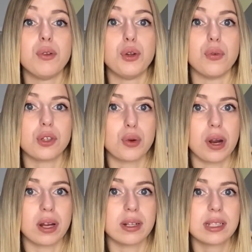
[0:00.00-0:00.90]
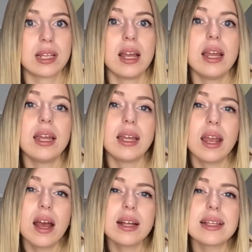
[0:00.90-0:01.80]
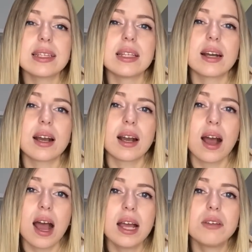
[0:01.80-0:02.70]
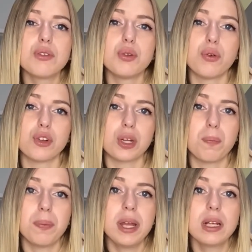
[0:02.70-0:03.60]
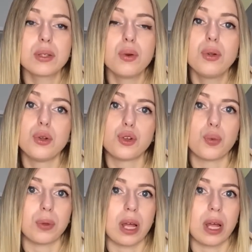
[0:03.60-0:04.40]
viewers records. Here are the highest viewership peaks on YouTube